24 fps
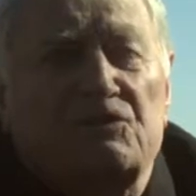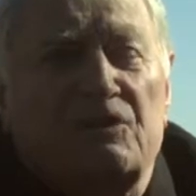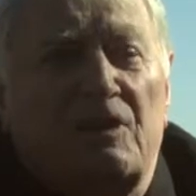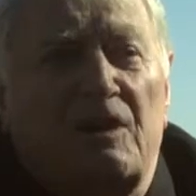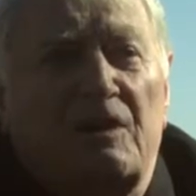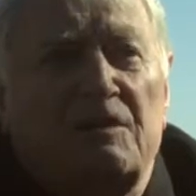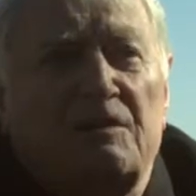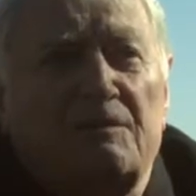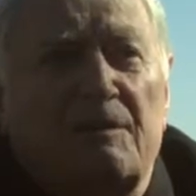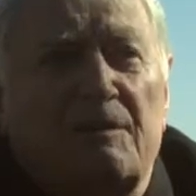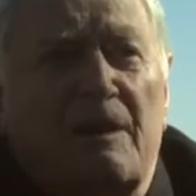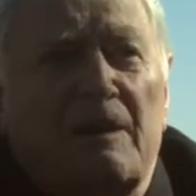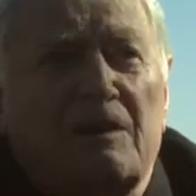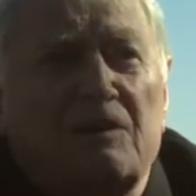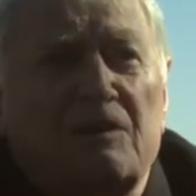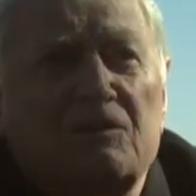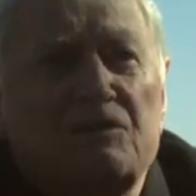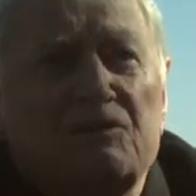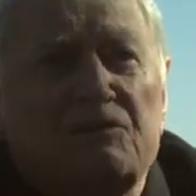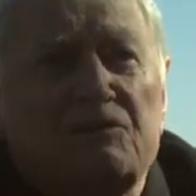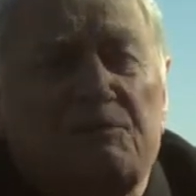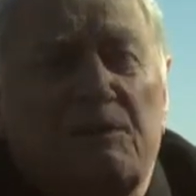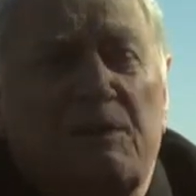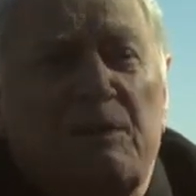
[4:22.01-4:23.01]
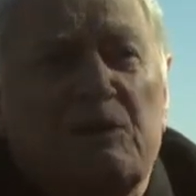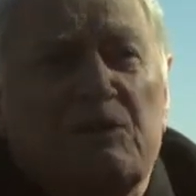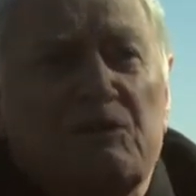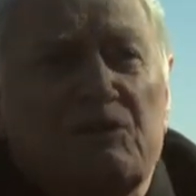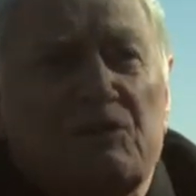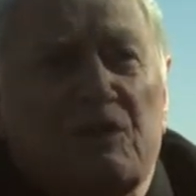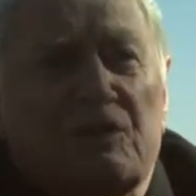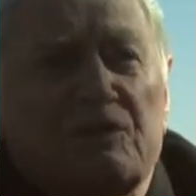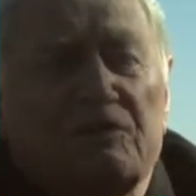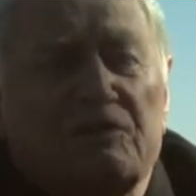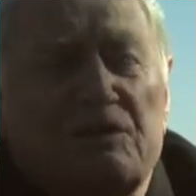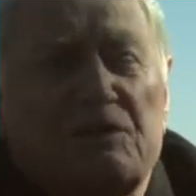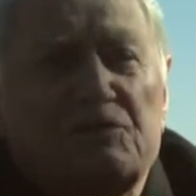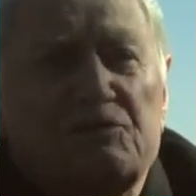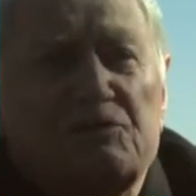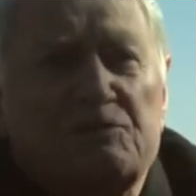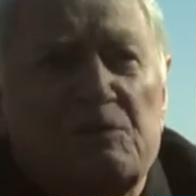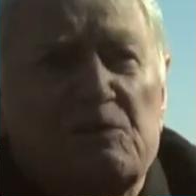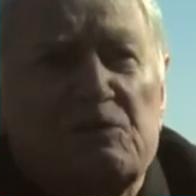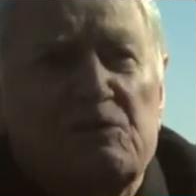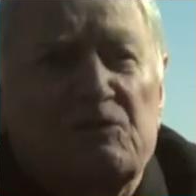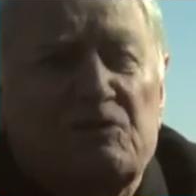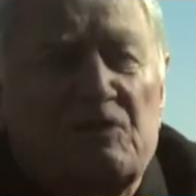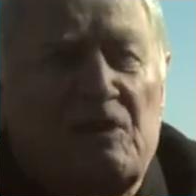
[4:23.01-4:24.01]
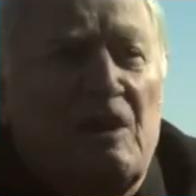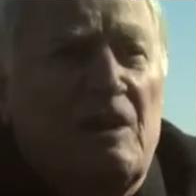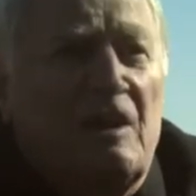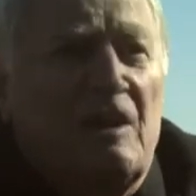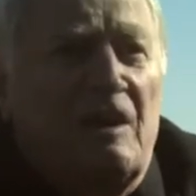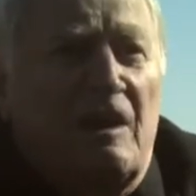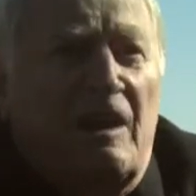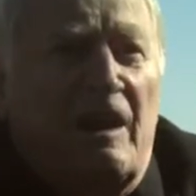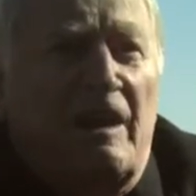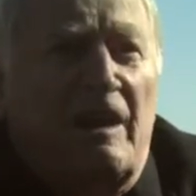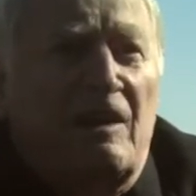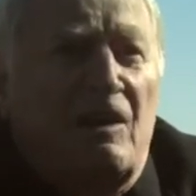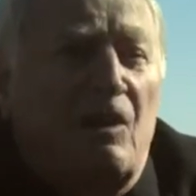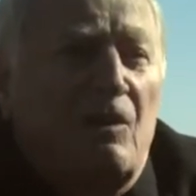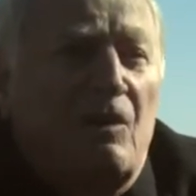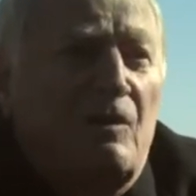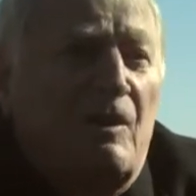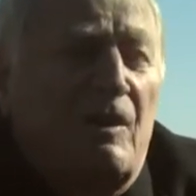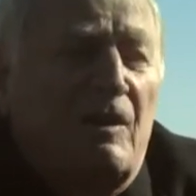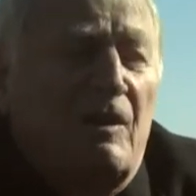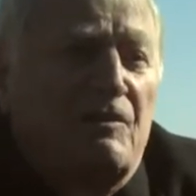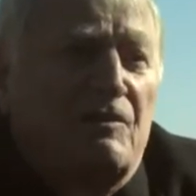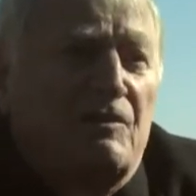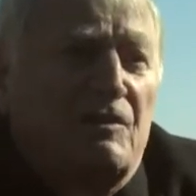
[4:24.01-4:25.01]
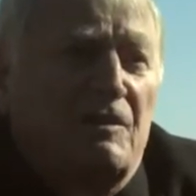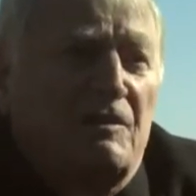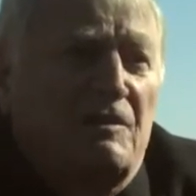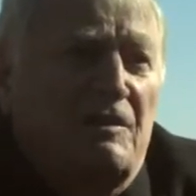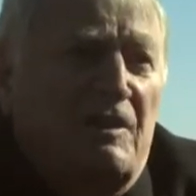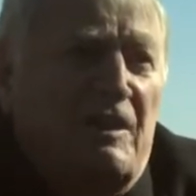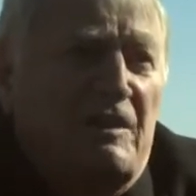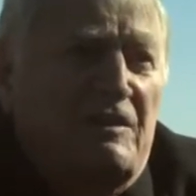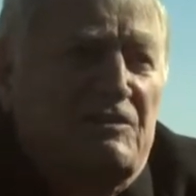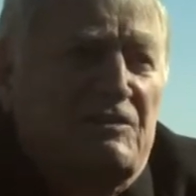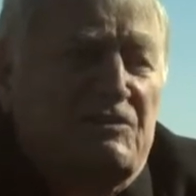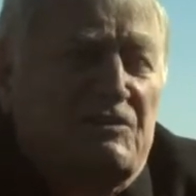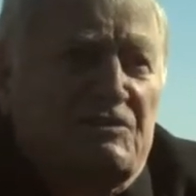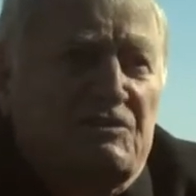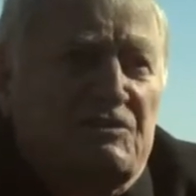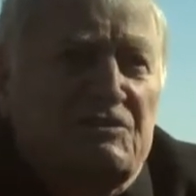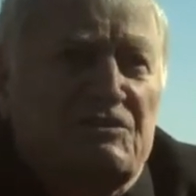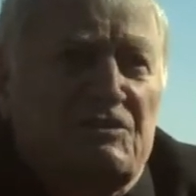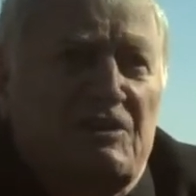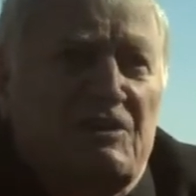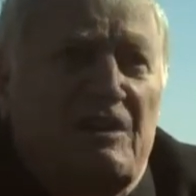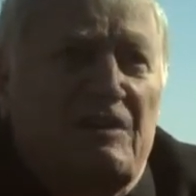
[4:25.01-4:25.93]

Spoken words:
You had to make a little speech at Christmas and on other occasions.